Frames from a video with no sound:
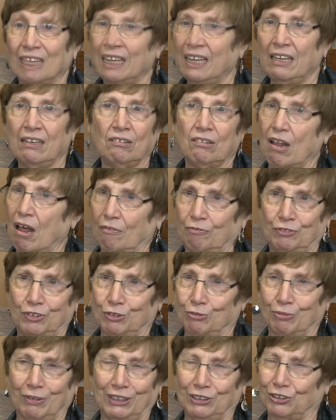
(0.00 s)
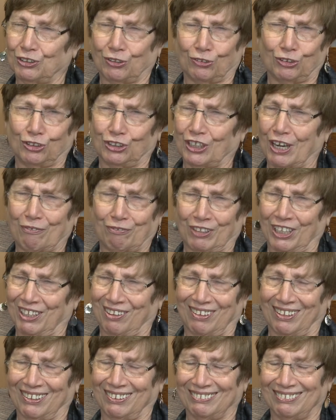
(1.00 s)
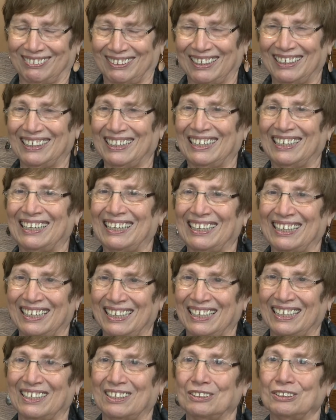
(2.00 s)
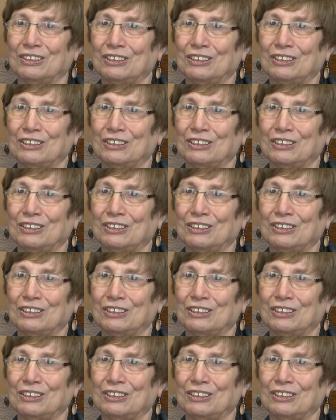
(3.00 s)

He mm-hmm. loved to research everything uh, there.